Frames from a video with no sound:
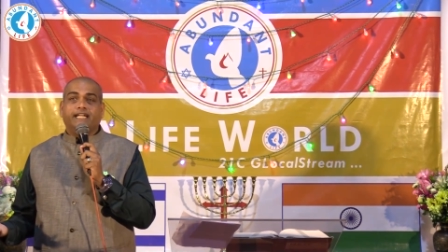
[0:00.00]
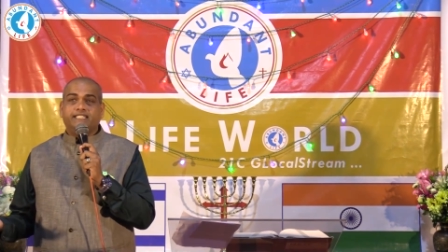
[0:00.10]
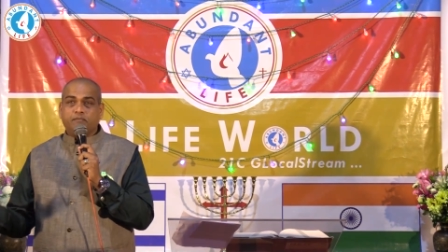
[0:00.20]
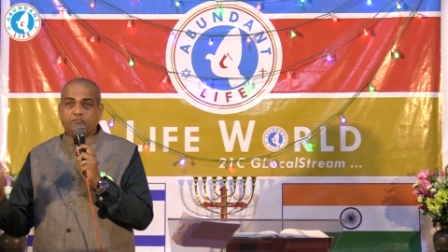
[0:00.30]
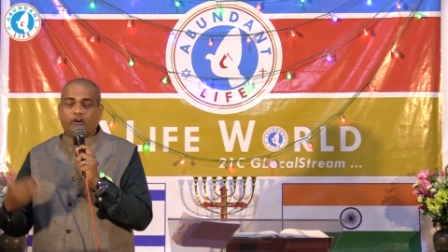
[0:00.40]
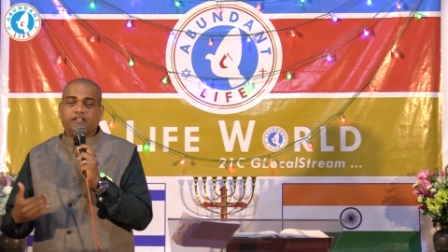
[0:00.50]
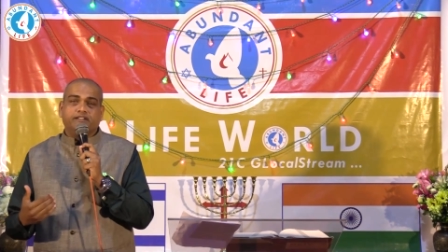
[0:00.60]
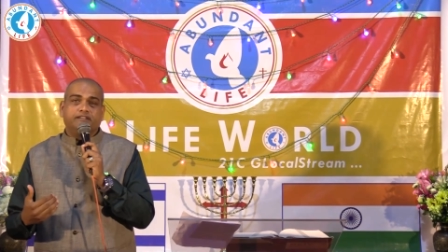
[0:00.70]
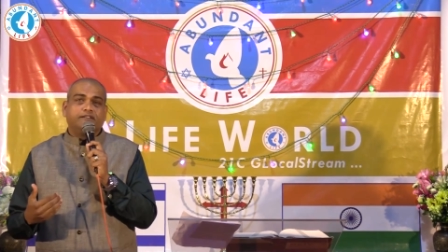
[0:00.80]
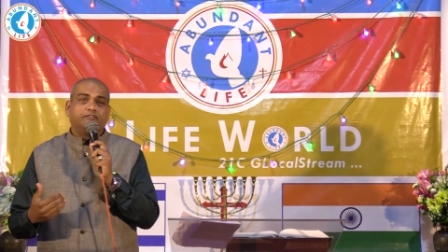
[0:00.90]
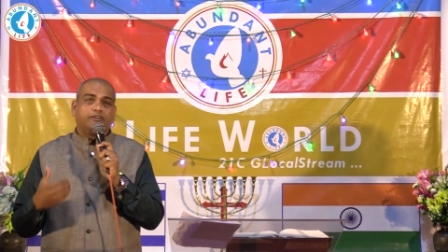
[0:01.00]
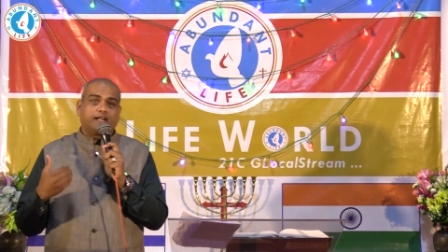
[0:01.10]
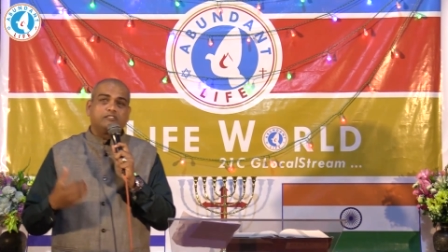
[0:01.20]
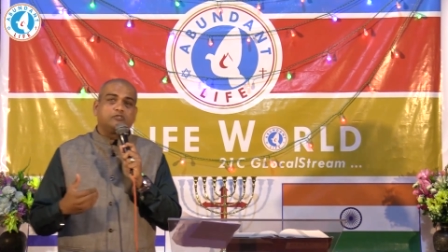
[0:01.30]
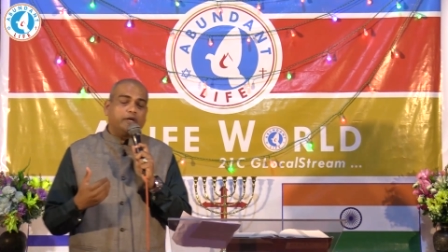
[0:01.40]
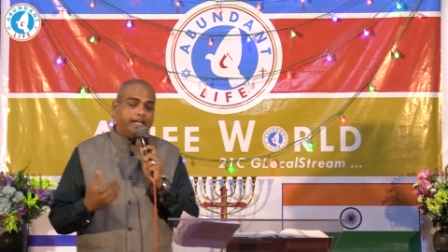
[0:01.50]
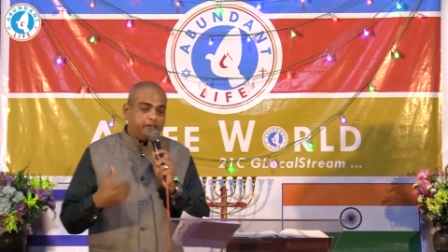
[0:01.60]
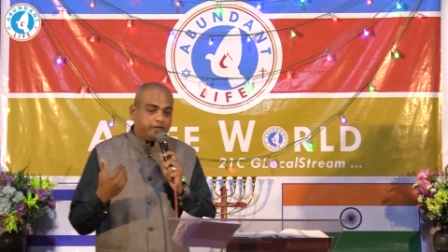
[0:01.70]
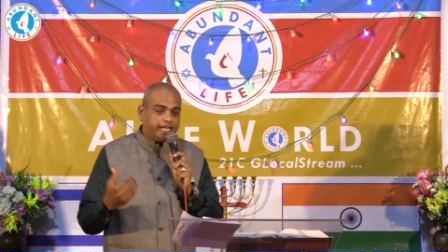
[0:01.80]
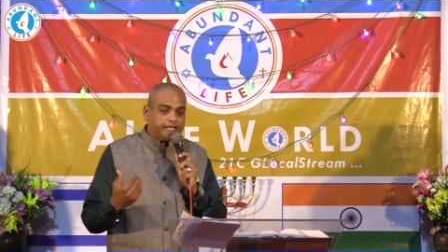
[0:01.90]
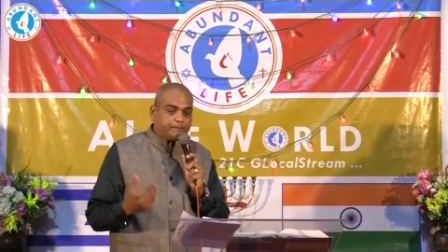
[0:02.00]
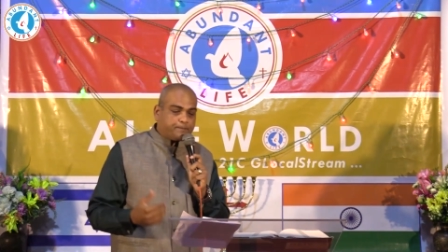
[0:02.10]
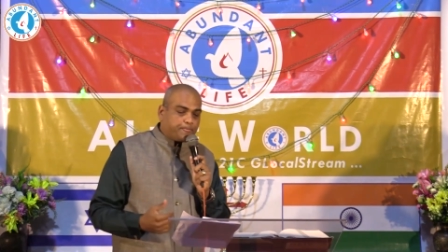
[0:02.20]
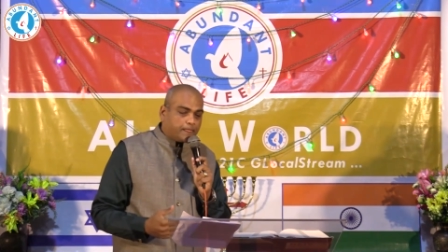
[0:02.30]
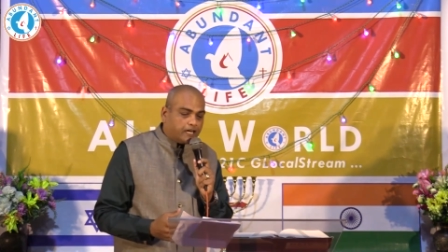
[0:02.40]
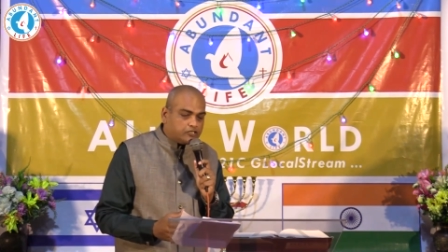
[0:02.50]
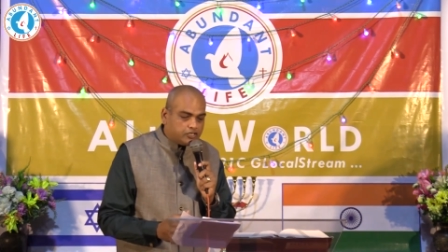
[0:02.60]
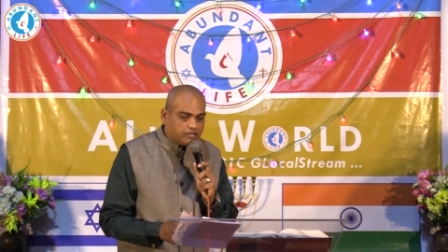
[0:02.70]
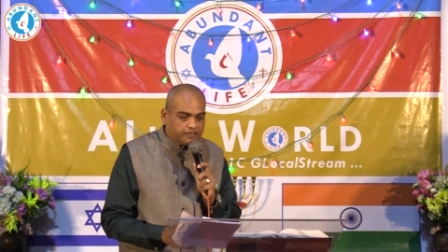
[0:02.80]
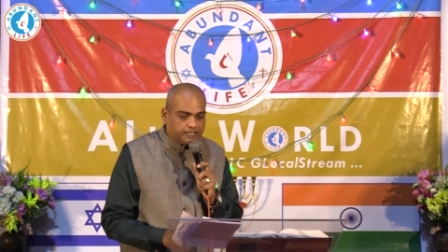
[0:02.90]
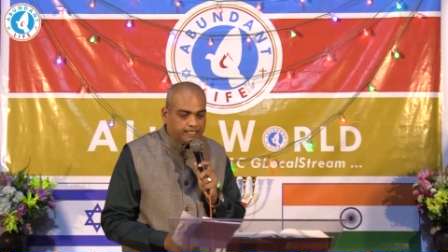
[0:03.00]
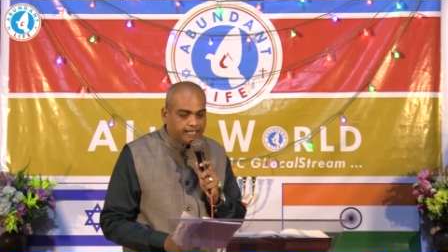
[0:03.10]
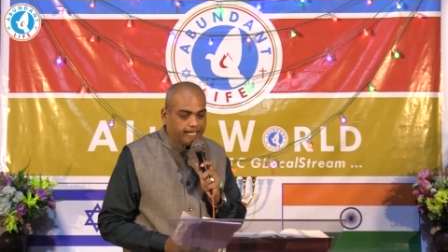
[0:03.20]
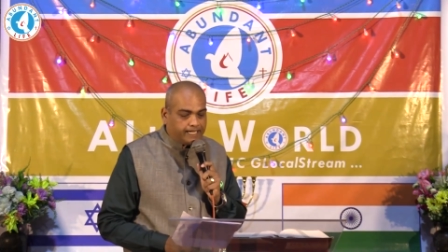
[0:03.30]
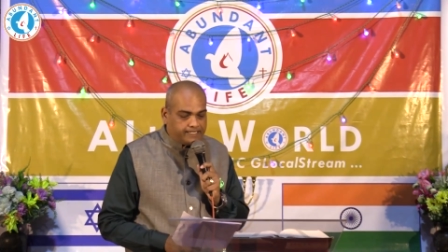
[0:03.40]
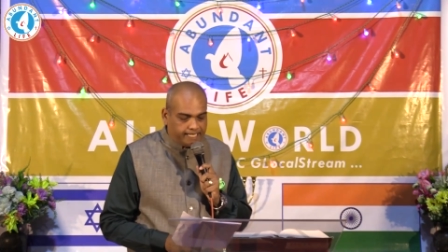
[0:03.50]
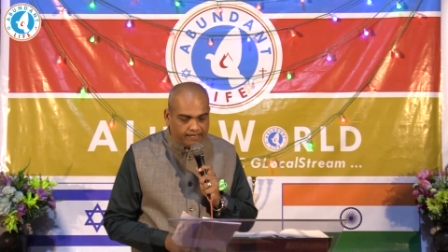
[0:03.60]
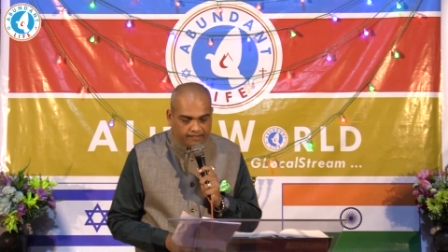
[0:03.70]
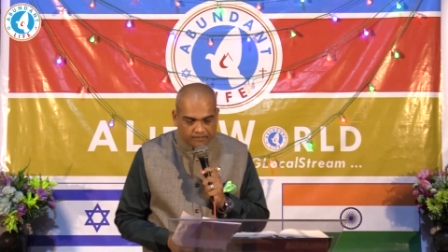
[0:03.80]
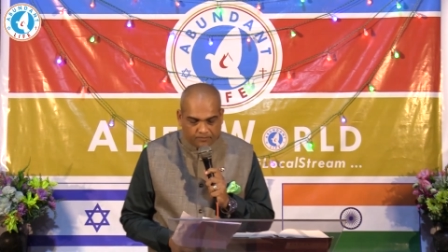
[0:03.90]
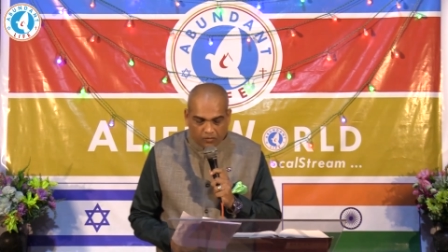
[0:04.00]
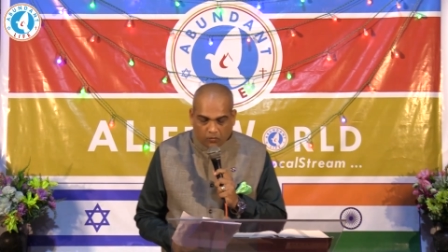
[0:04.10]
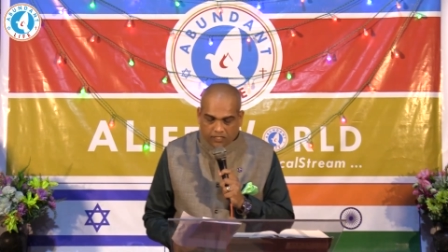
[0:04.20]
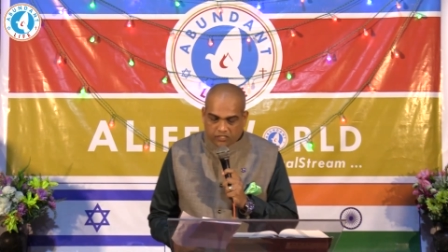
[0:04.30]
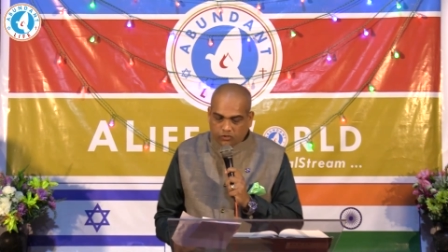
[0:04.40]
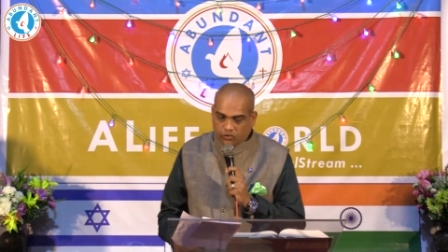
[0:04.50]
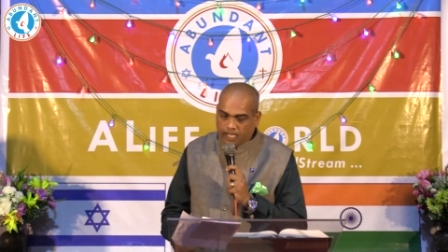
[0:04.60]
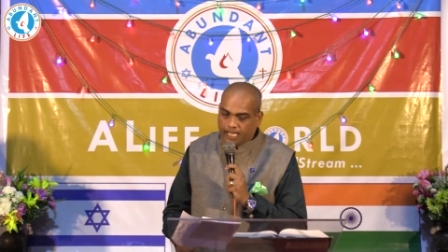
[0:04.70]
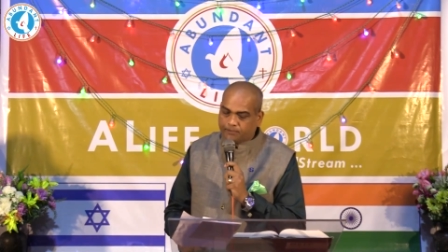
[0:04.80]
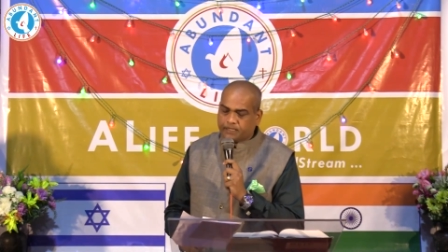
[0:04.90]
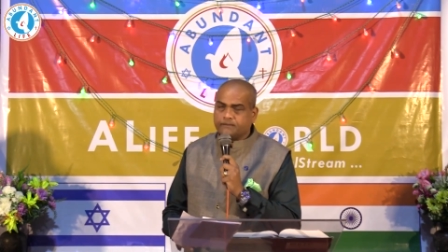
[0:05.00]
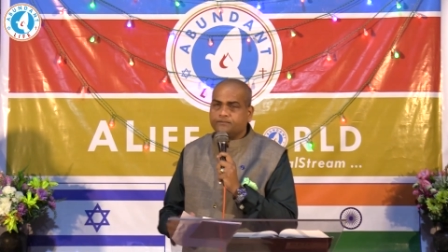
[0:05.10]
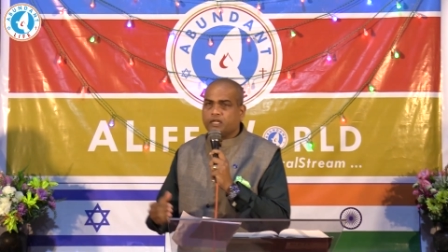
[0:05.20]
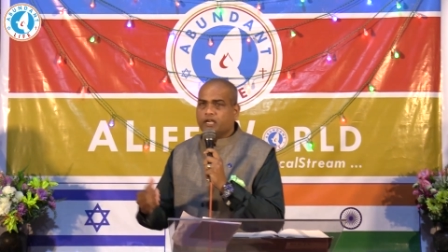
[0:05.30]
it's important for us to educate our children and tell what is going to happen.